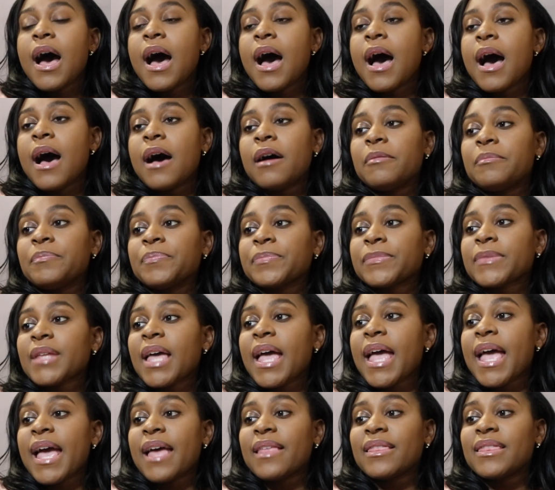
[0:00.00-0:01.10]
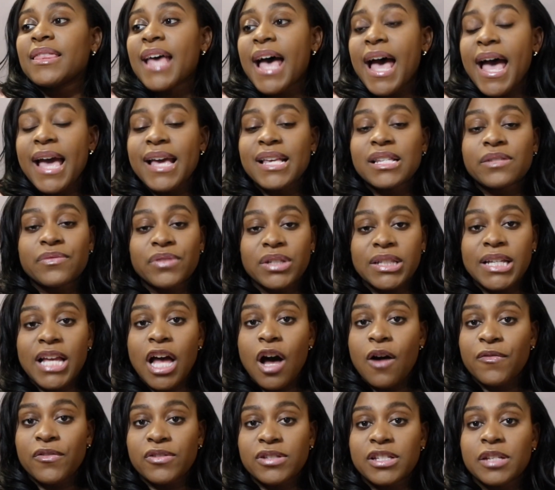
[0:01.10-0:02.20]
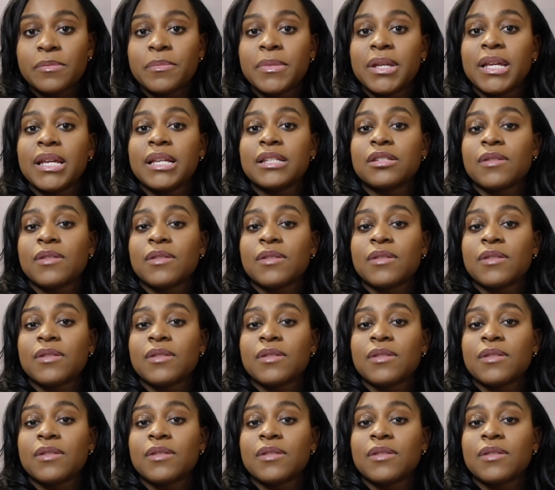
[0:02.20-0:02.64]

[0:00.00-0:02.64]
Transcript: Um, and that is really helpful to me.